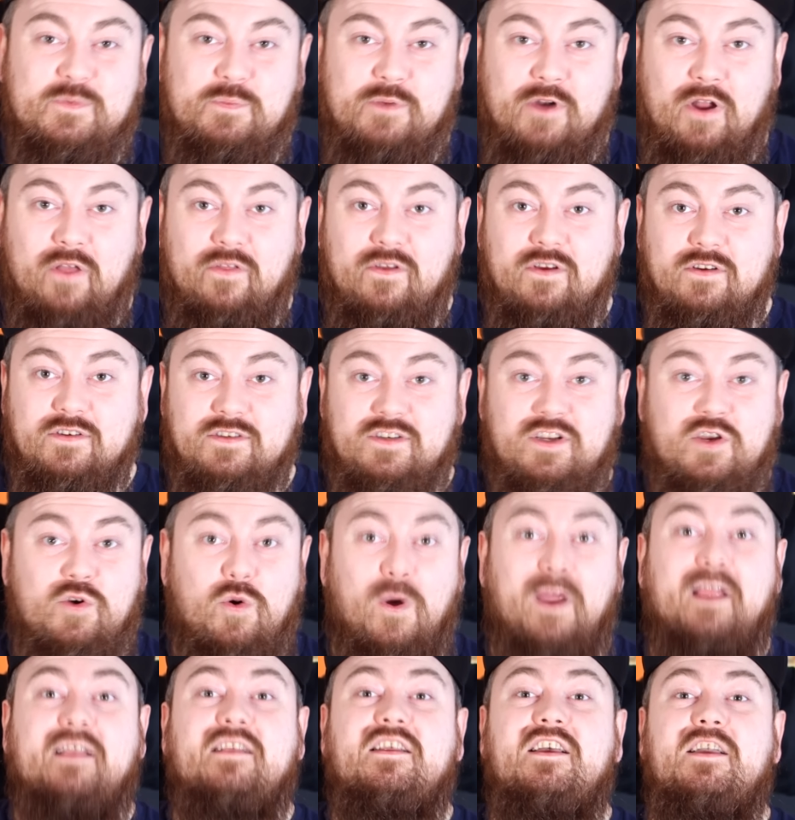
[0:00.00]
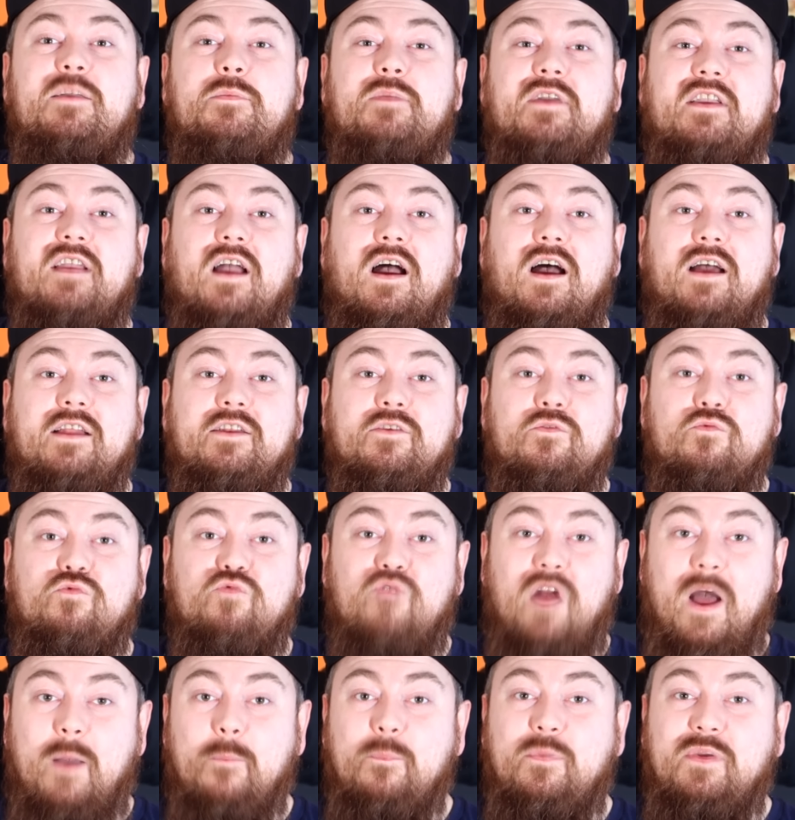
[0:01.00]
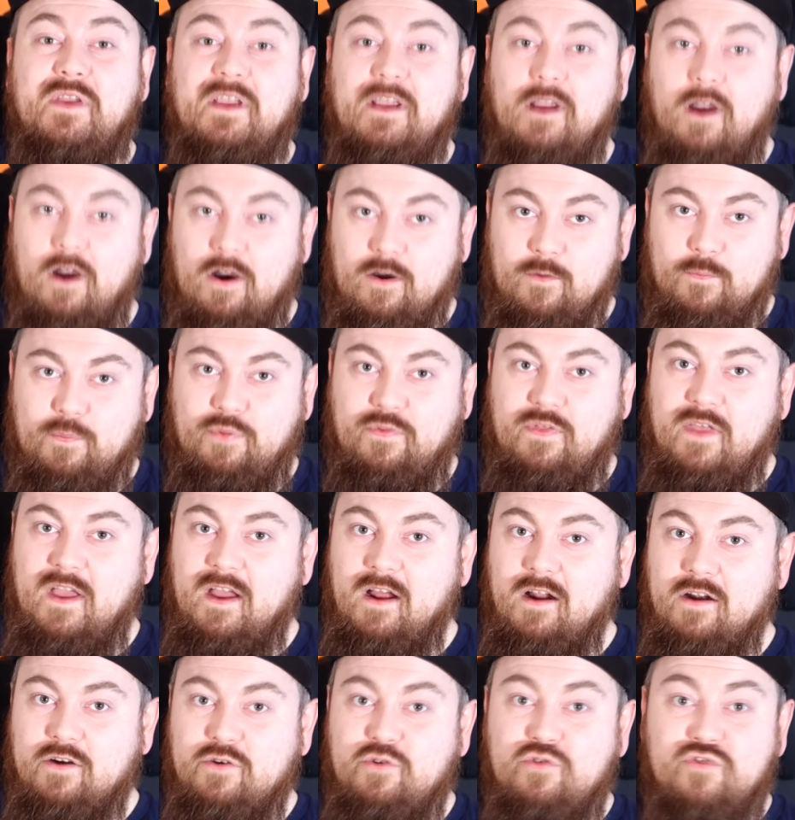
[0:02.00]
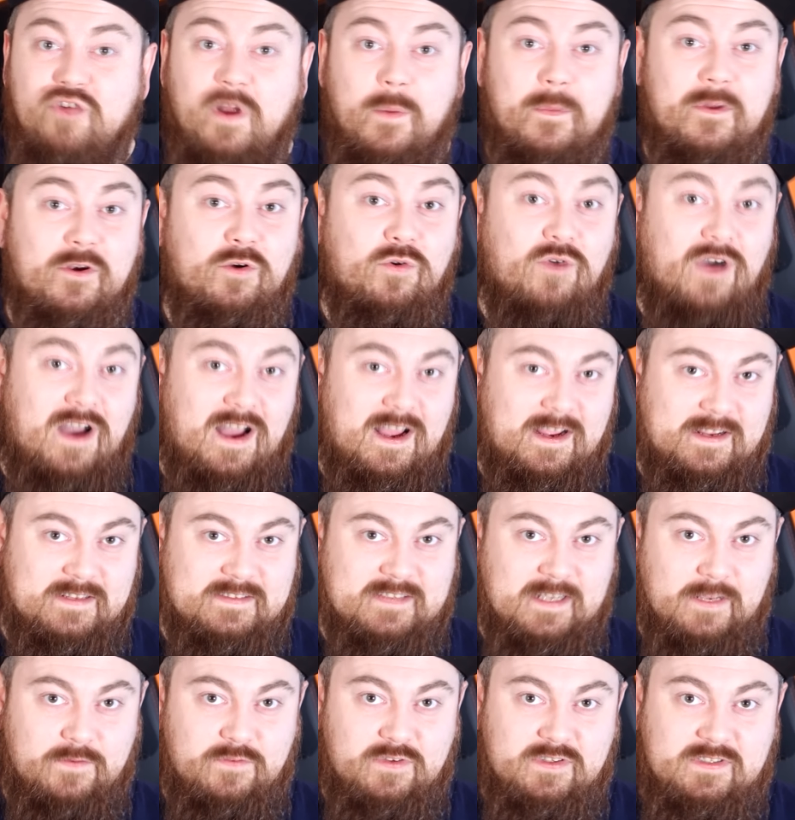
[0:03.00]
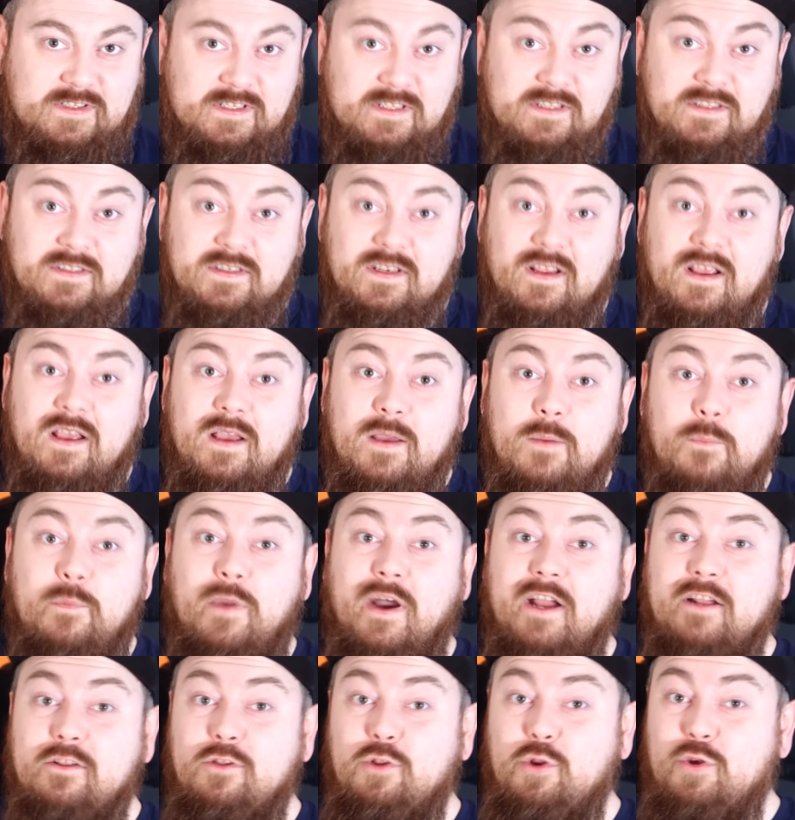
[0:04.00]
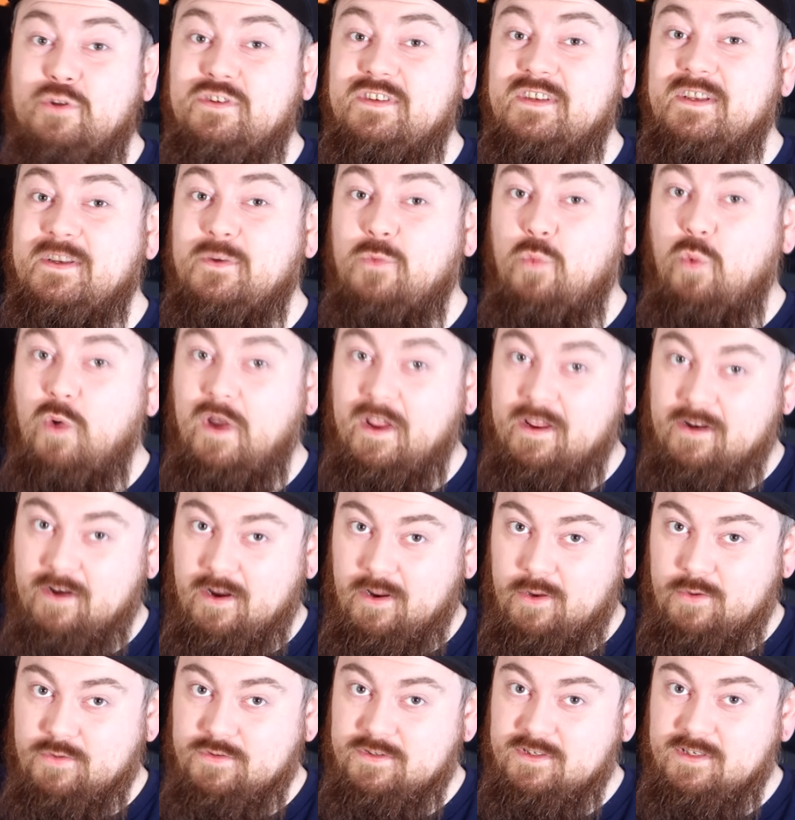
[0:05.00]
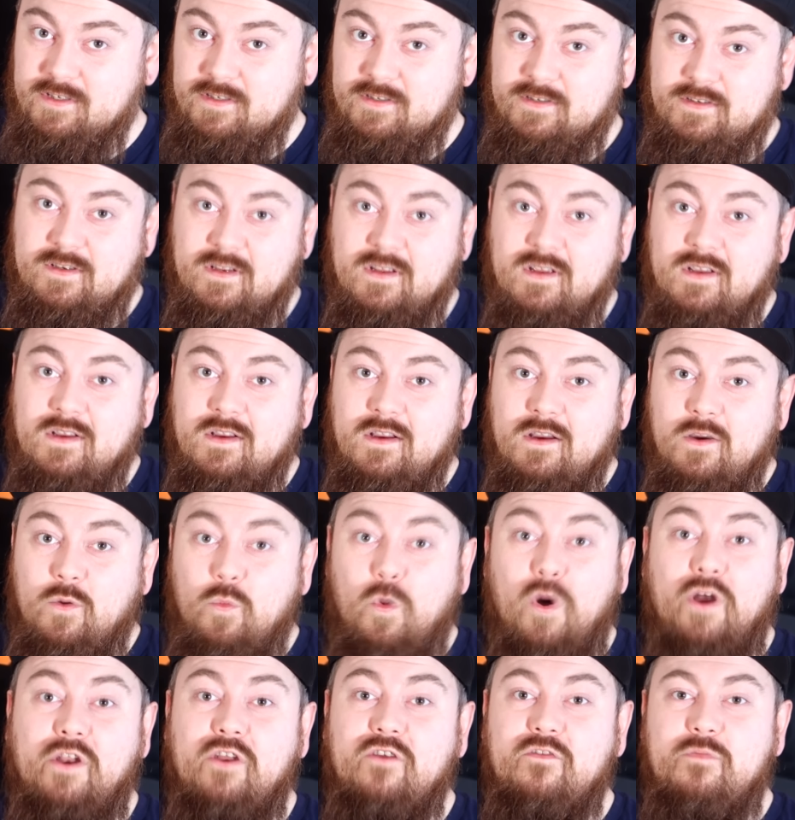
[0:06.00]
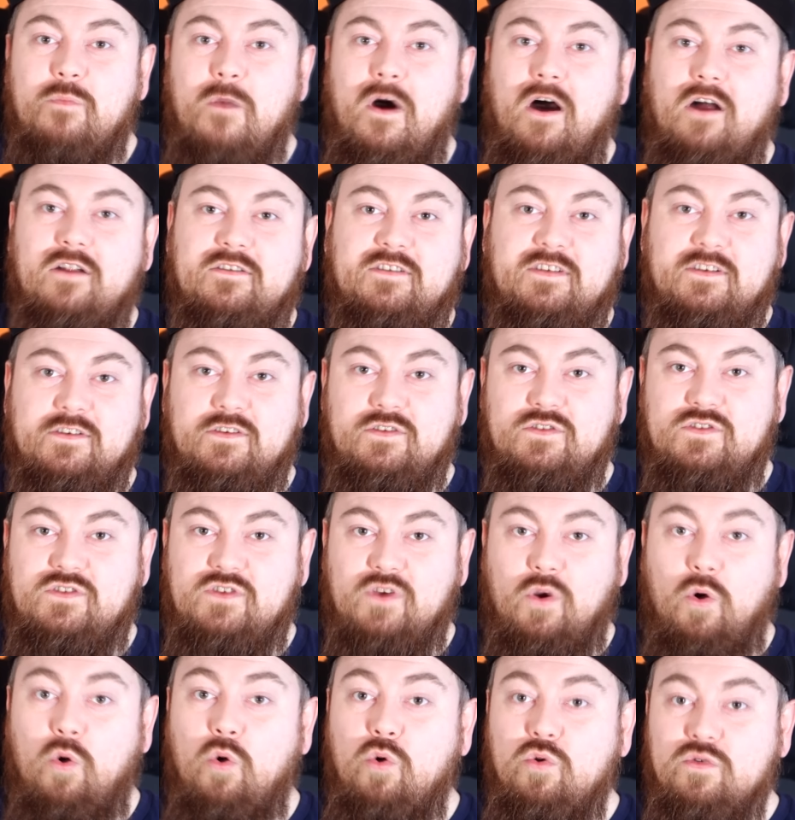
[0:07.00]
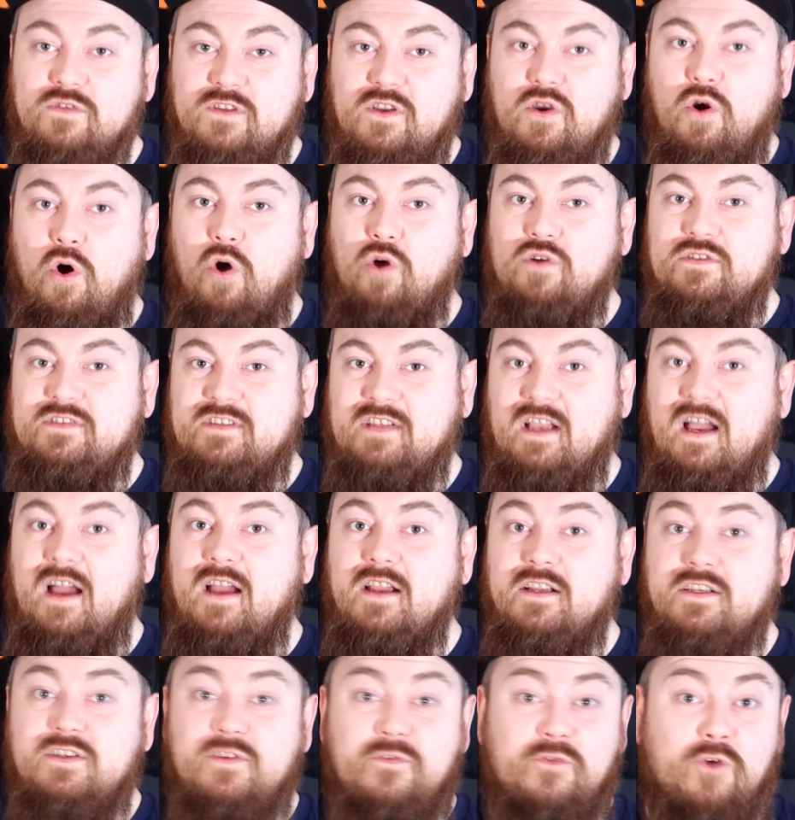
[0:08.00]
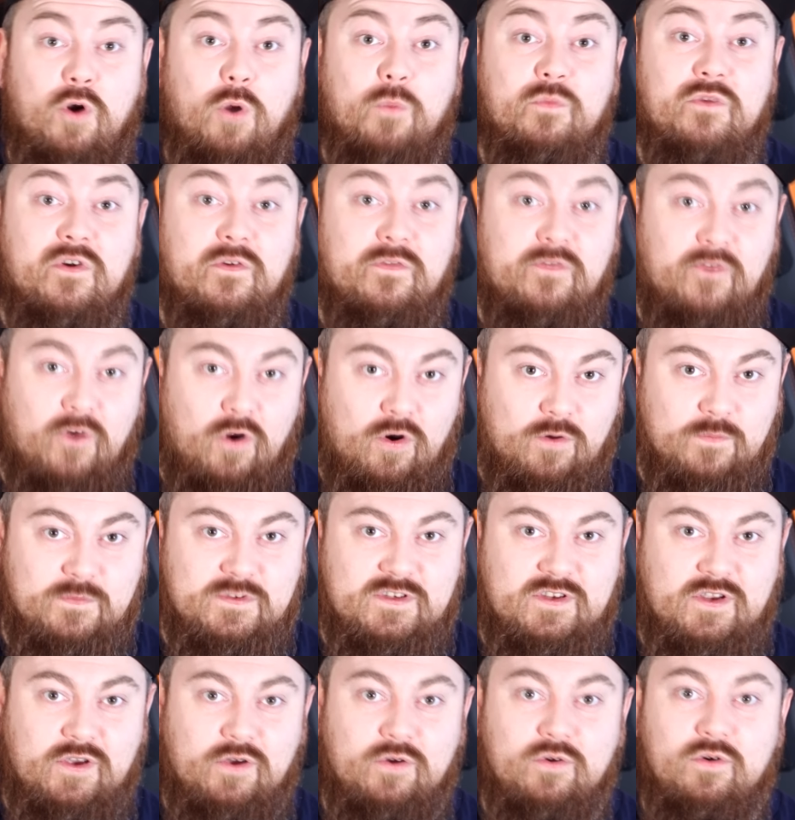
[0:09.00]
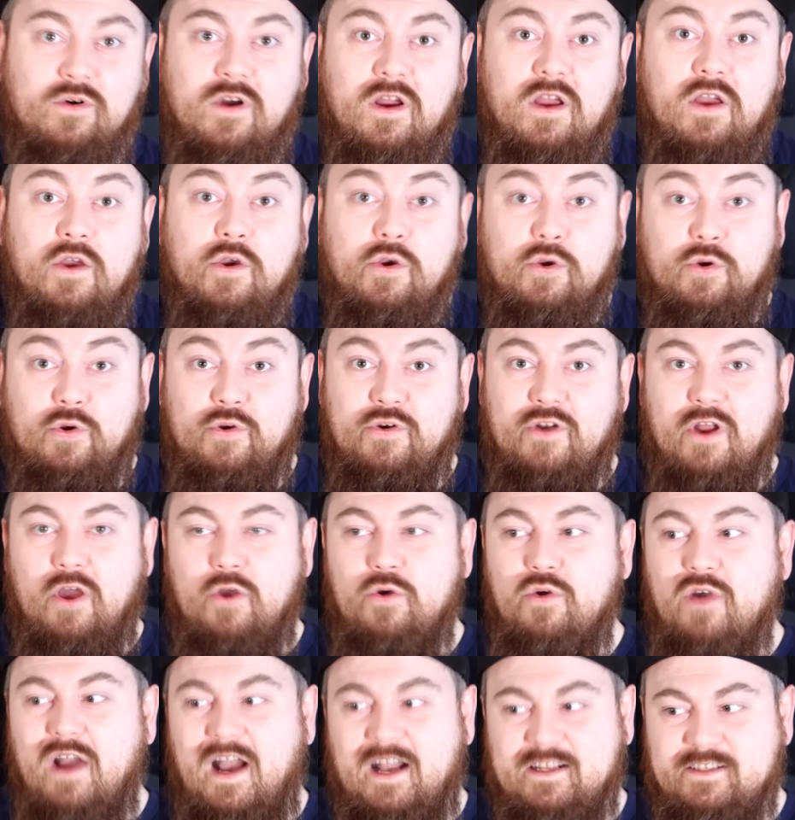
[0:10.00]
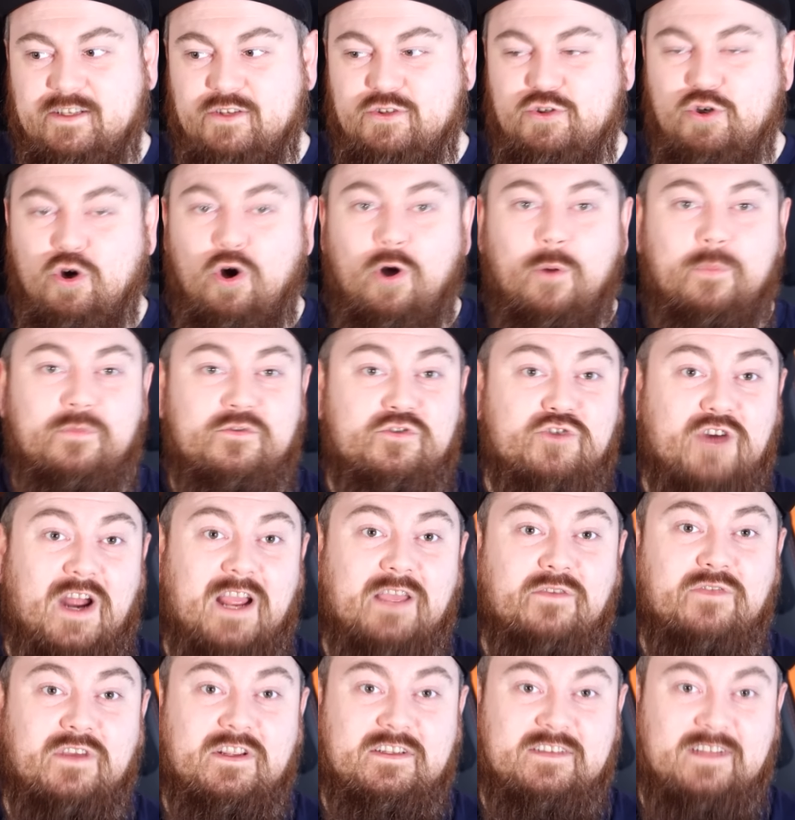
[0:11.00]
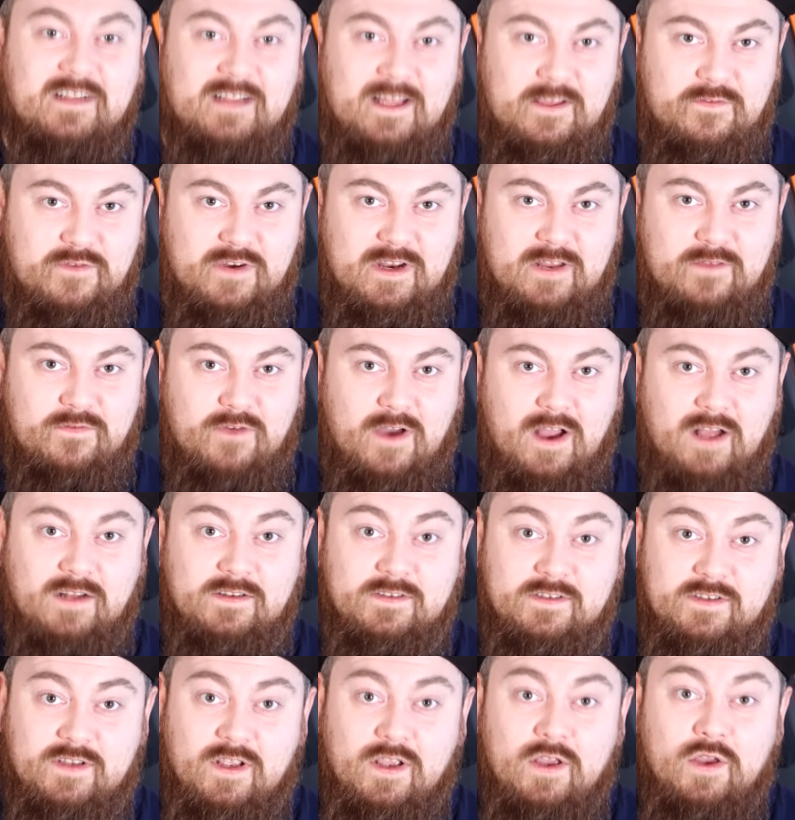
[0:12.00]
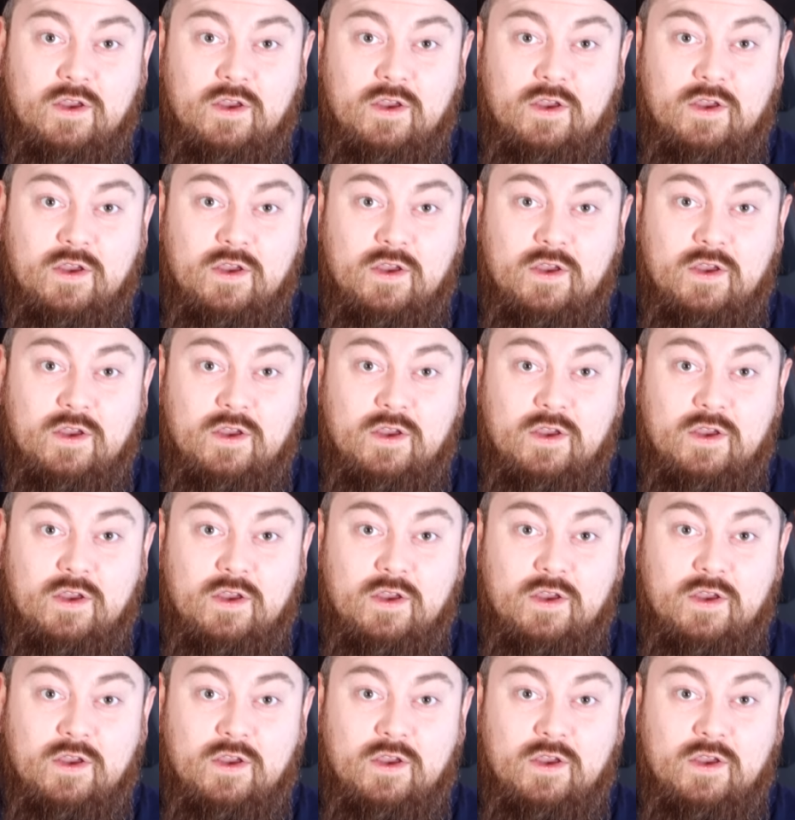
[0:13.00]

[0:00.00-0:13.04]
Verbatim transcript: brothers quickly began ramping up their criminal activities by looting warehouses. One of Martin's old contacts from reform school, who now had a job driving delivery vans,